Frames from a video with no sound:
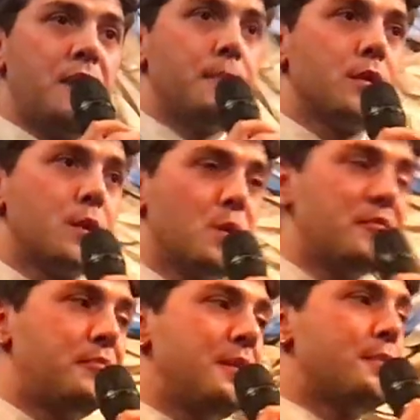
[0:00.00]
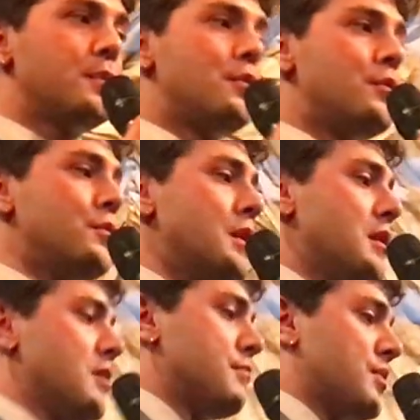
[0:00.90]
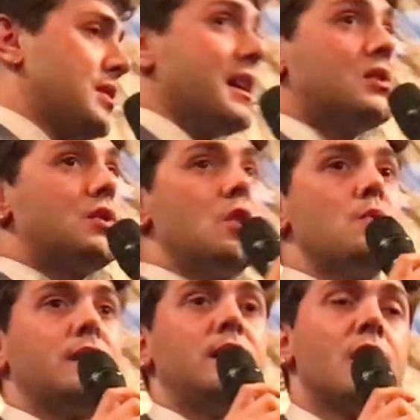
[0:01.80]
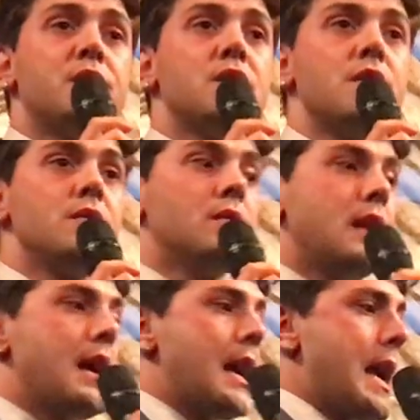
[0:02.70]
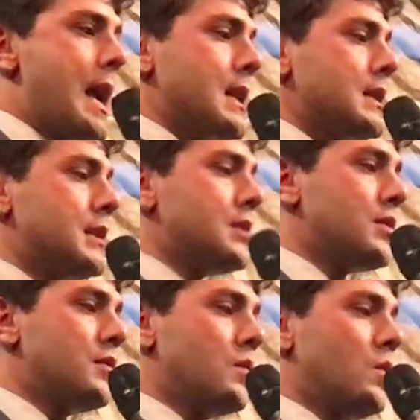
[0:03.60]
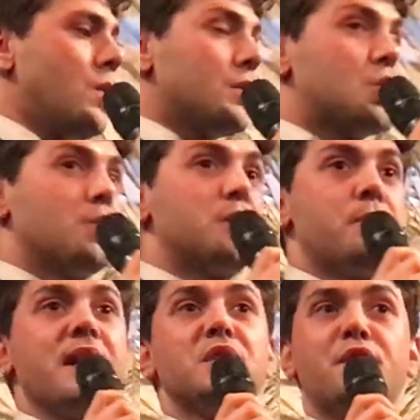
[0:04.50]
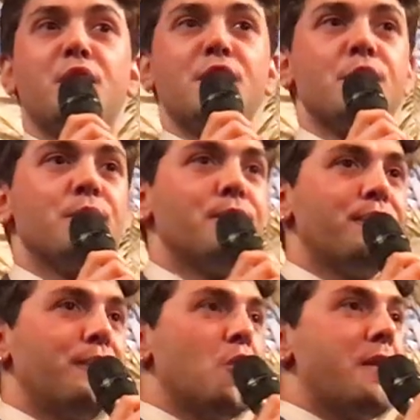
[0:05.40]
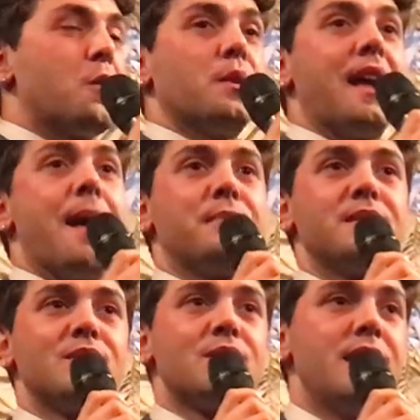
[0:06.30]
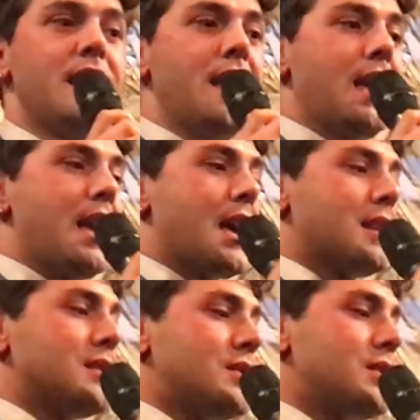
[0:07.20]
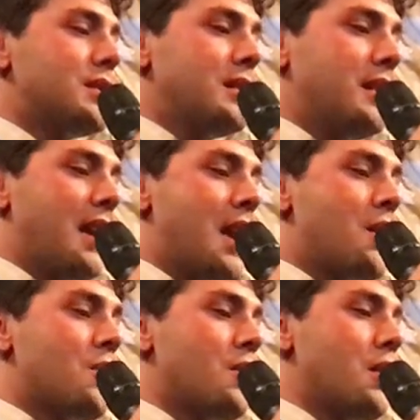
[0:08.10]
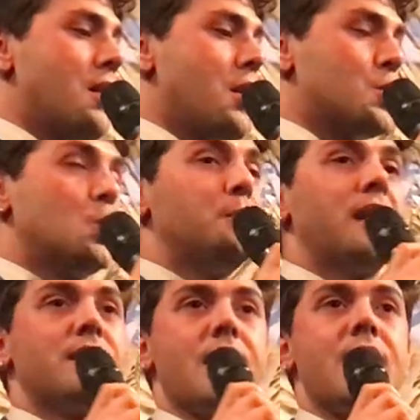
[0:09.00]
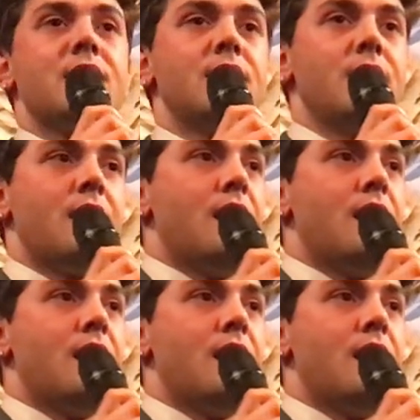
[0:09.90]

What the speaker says: people who protects you and loves you and wants what's best for you, no matter what happens, and how a group like that